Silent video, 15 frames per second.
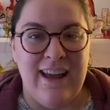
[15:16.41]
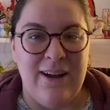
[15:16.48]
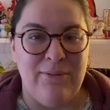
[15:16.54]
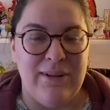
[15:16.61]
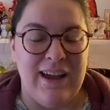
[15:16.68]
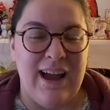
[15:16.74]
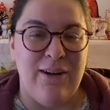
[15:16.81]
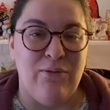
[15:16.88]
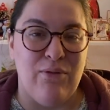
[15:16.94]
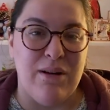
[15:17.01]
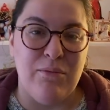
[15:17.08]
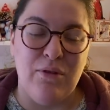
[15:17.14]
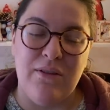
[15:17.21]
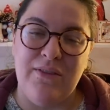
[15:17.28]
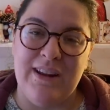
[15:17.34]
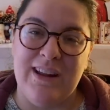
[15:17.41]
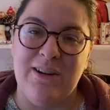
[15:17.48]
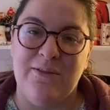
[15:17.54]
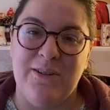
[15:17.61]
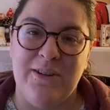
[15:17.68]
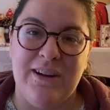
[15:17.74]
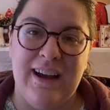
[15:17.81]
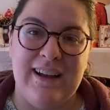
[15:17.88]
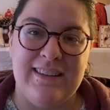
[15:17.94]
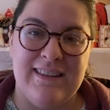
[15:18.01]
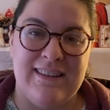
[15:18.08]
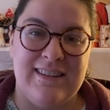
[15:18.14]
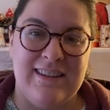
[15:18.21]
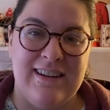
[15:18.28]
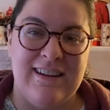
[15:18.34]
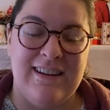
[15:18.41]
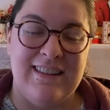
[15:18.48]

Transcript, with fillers: And we have one more video for you guys this year.